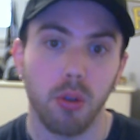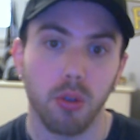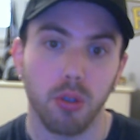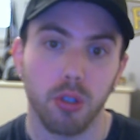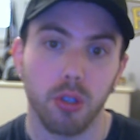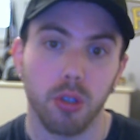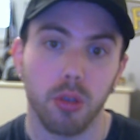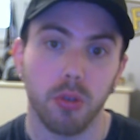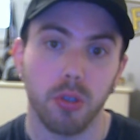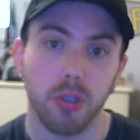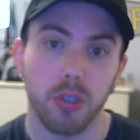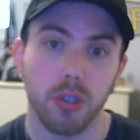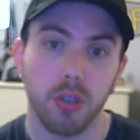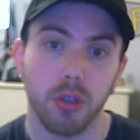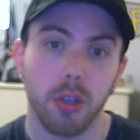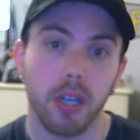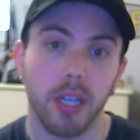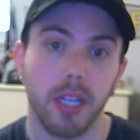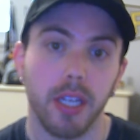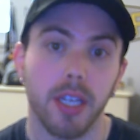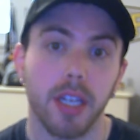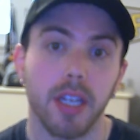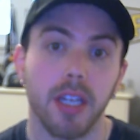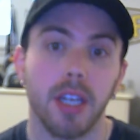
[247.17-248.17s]
So it's
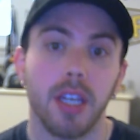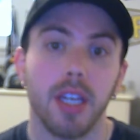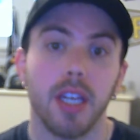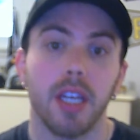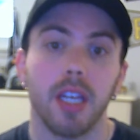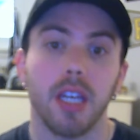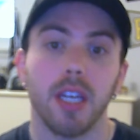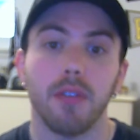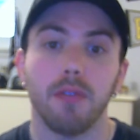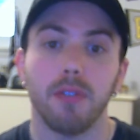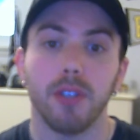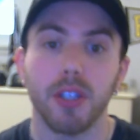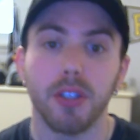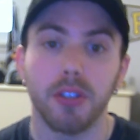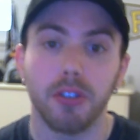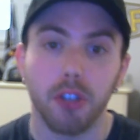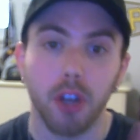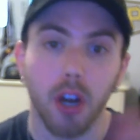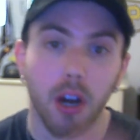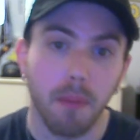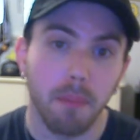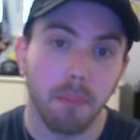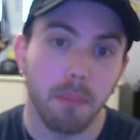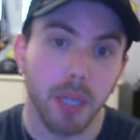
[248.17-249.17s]
like, if you
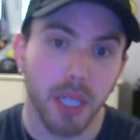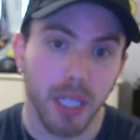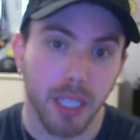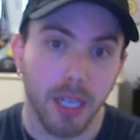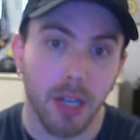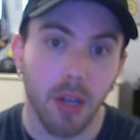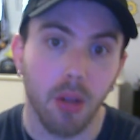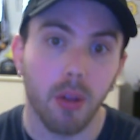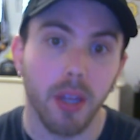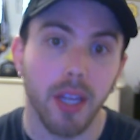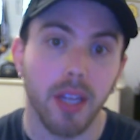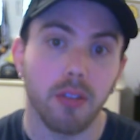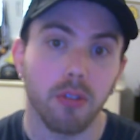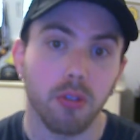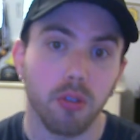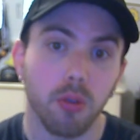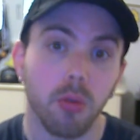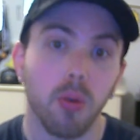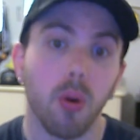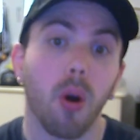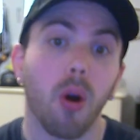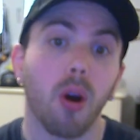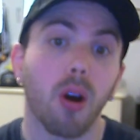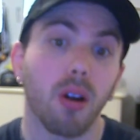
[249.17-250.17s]
dump Miguel
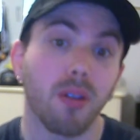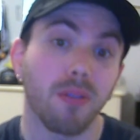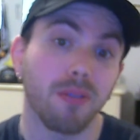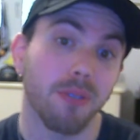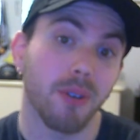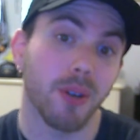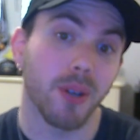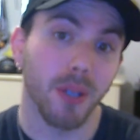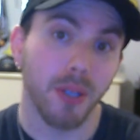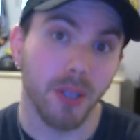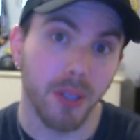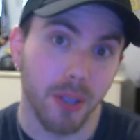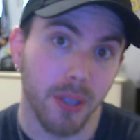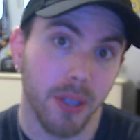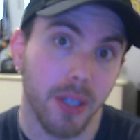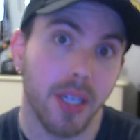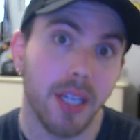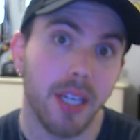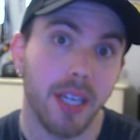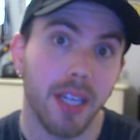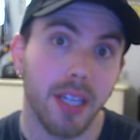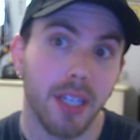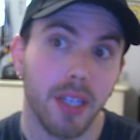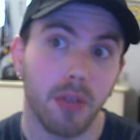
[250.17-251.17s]
Andujar for good
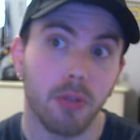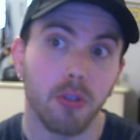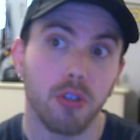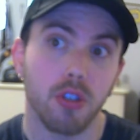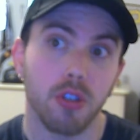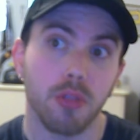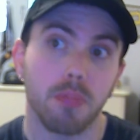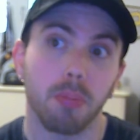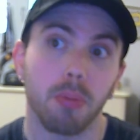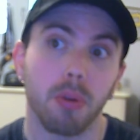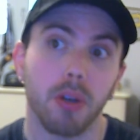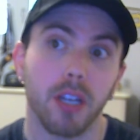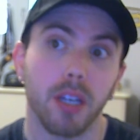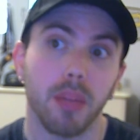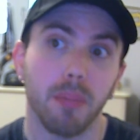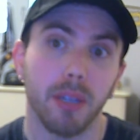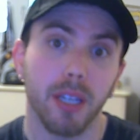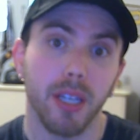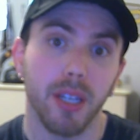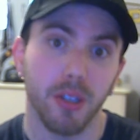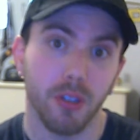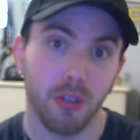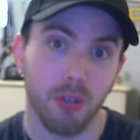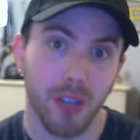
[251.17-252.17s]
and you just bring him
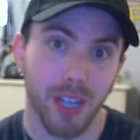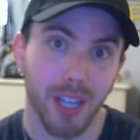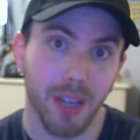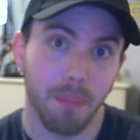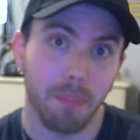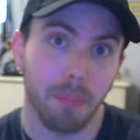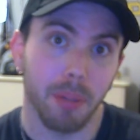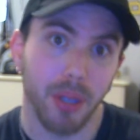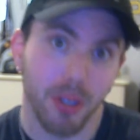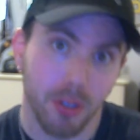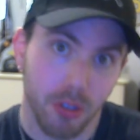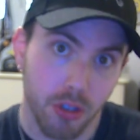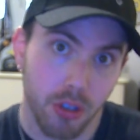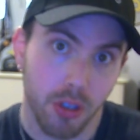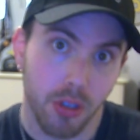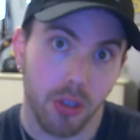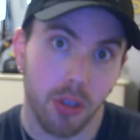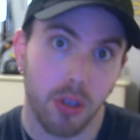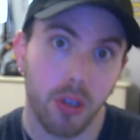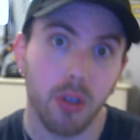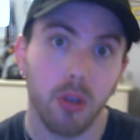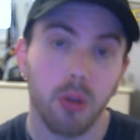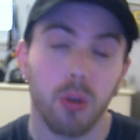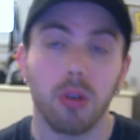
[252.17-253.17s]
in as like a pinch
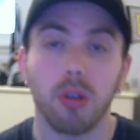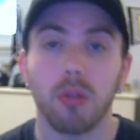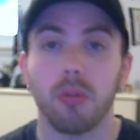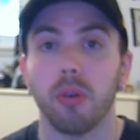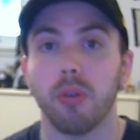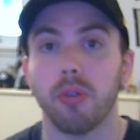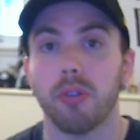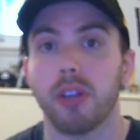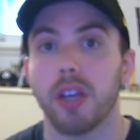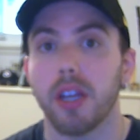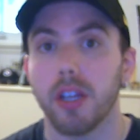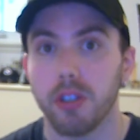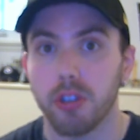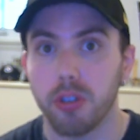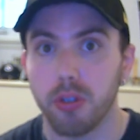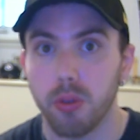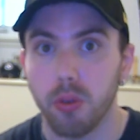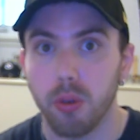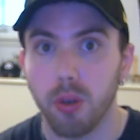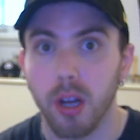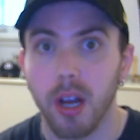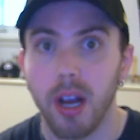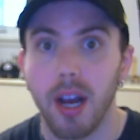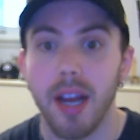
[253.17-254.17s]
hitter or a
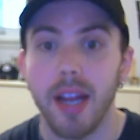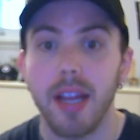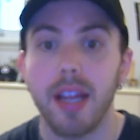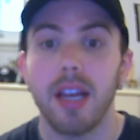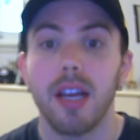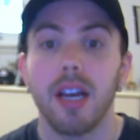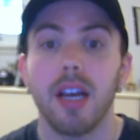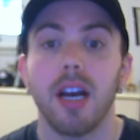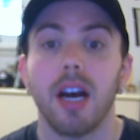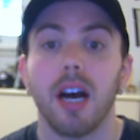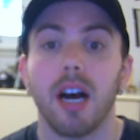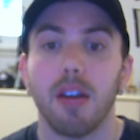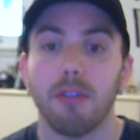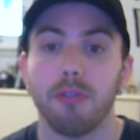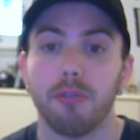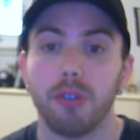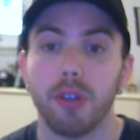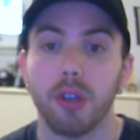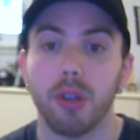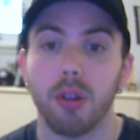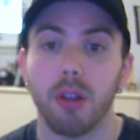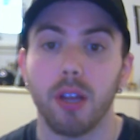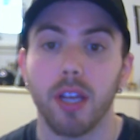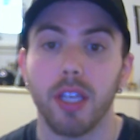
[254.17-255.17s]
rotational guy, I
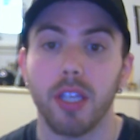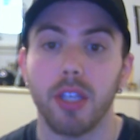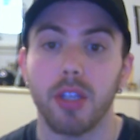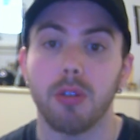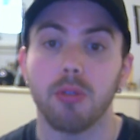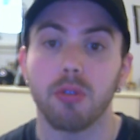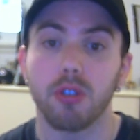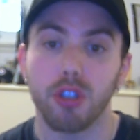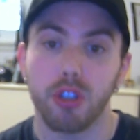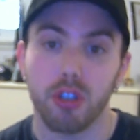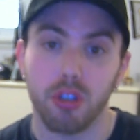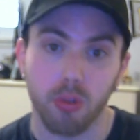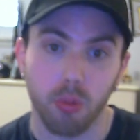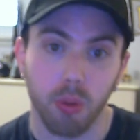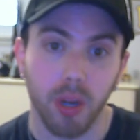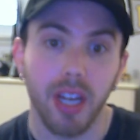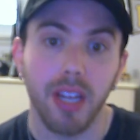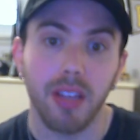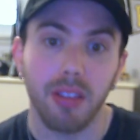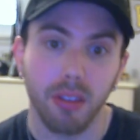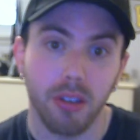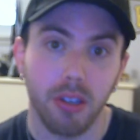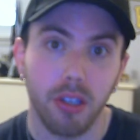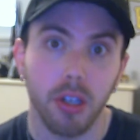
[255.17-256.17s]
feel like you
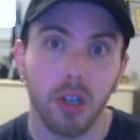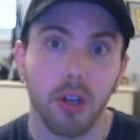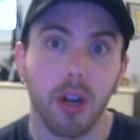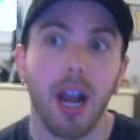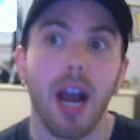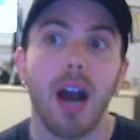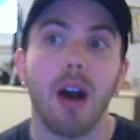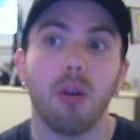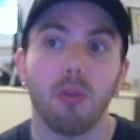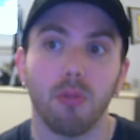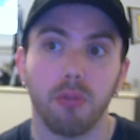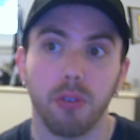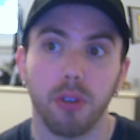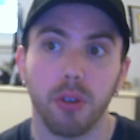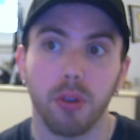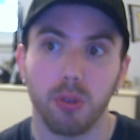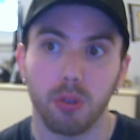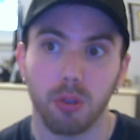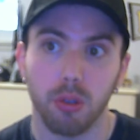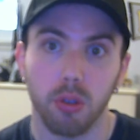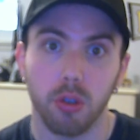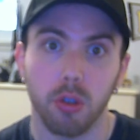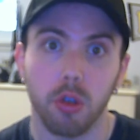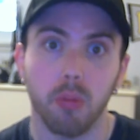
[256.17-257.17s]
strengthen your outfield a
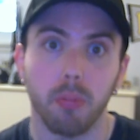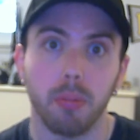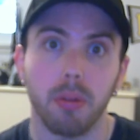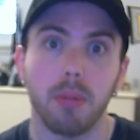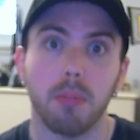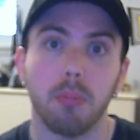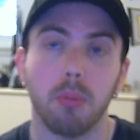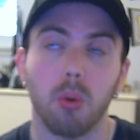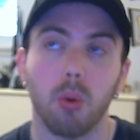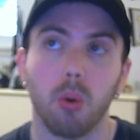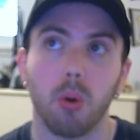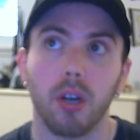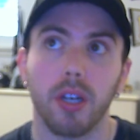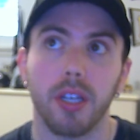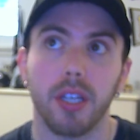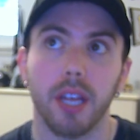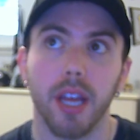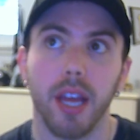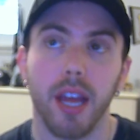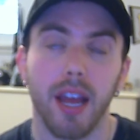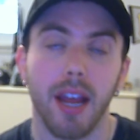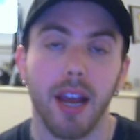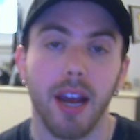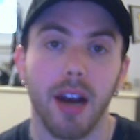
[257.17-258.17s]
little bit more and you
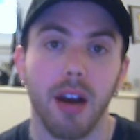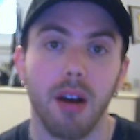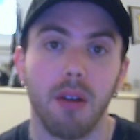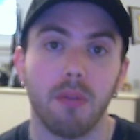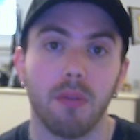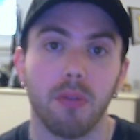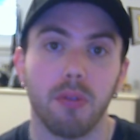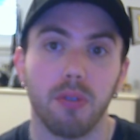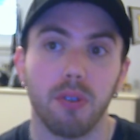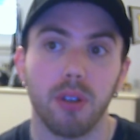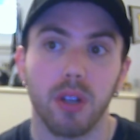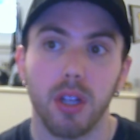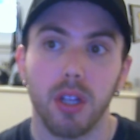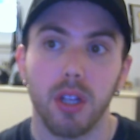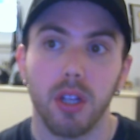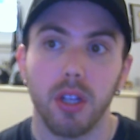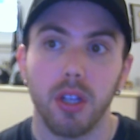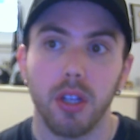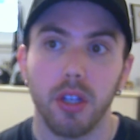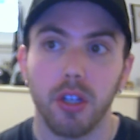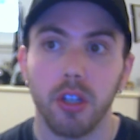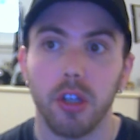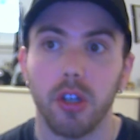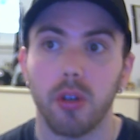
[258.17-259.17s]
have,
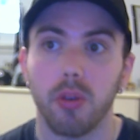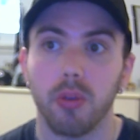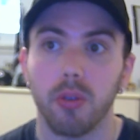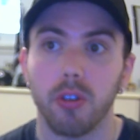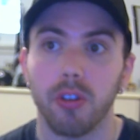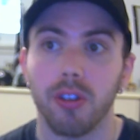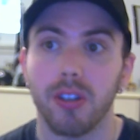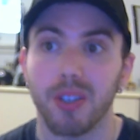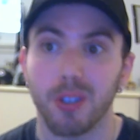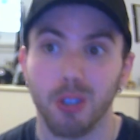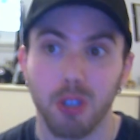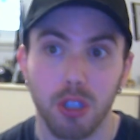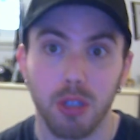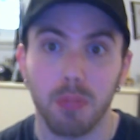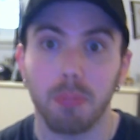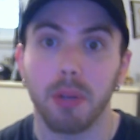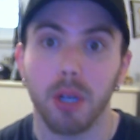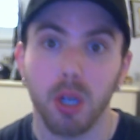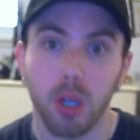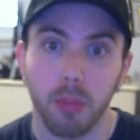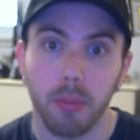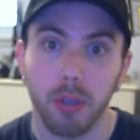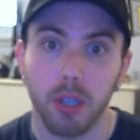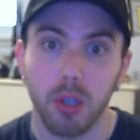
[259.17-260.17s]
you know, to
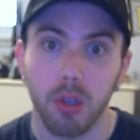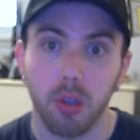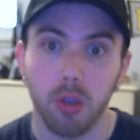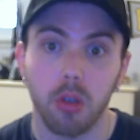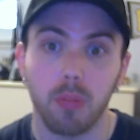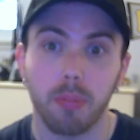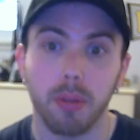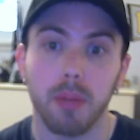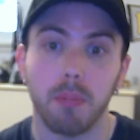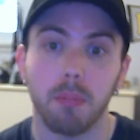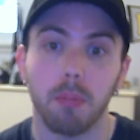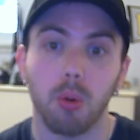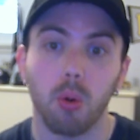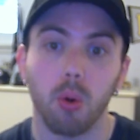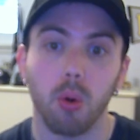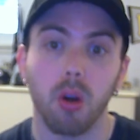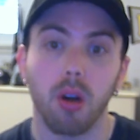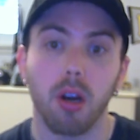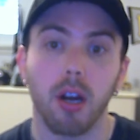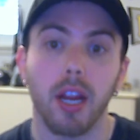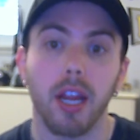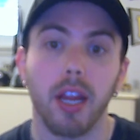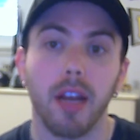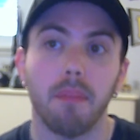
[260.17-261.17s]
experiment a little bit
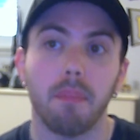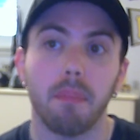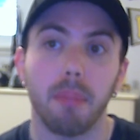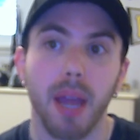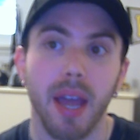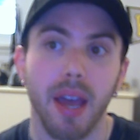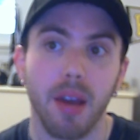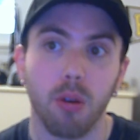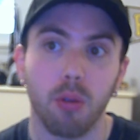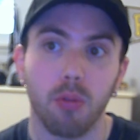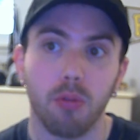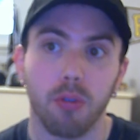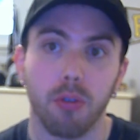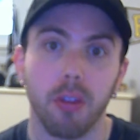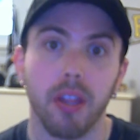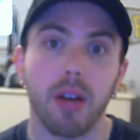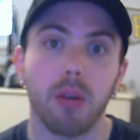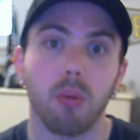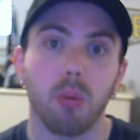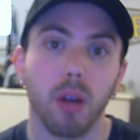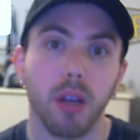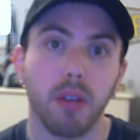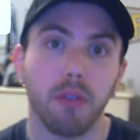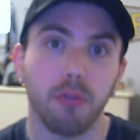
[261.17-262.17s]
more and battle for
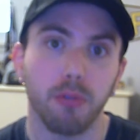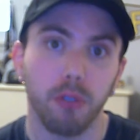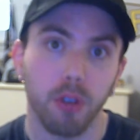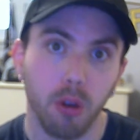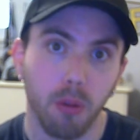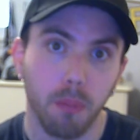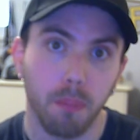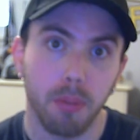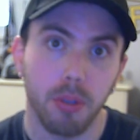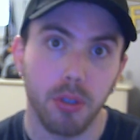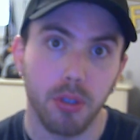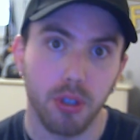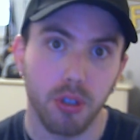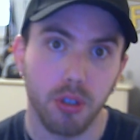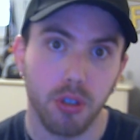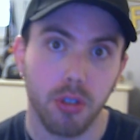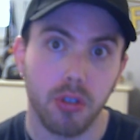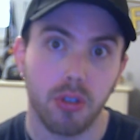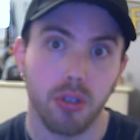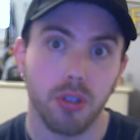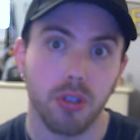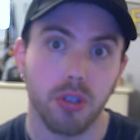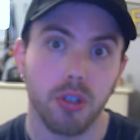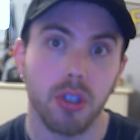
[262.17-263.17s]
that right field
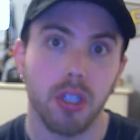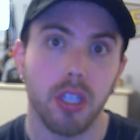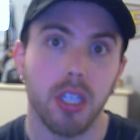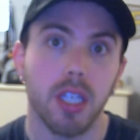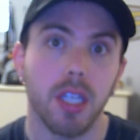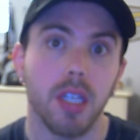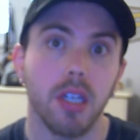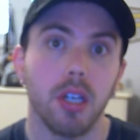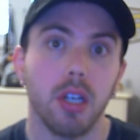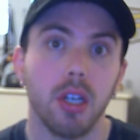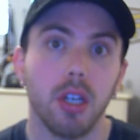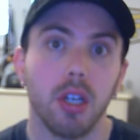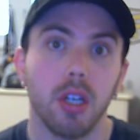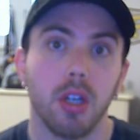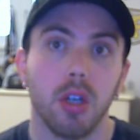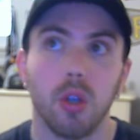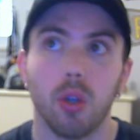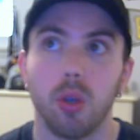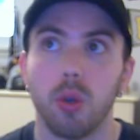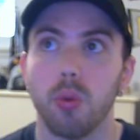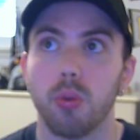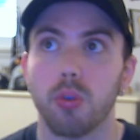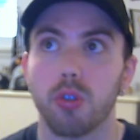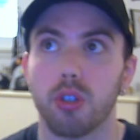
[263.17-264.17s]
position to see
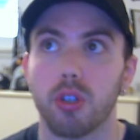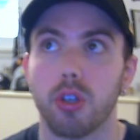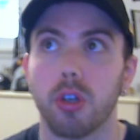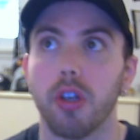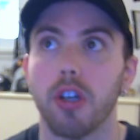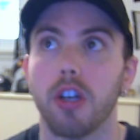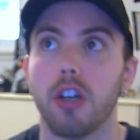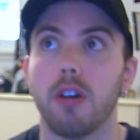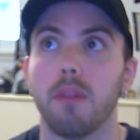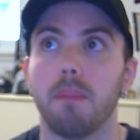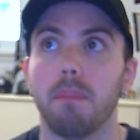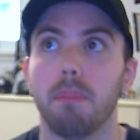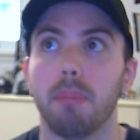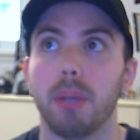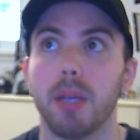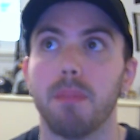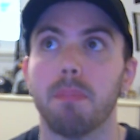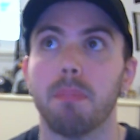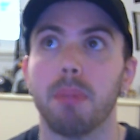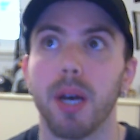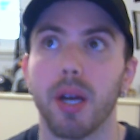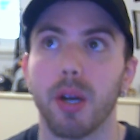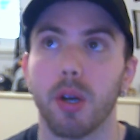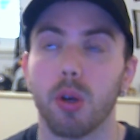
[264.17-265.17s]
who's going to be
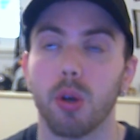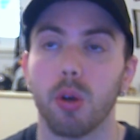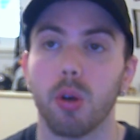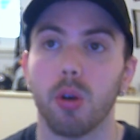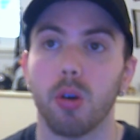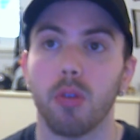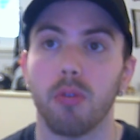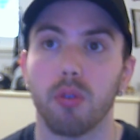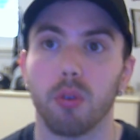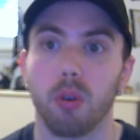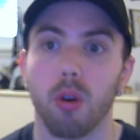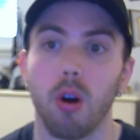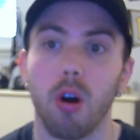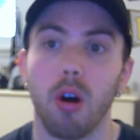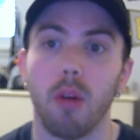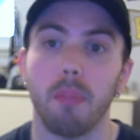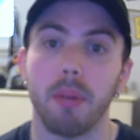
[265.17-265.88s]
better overall.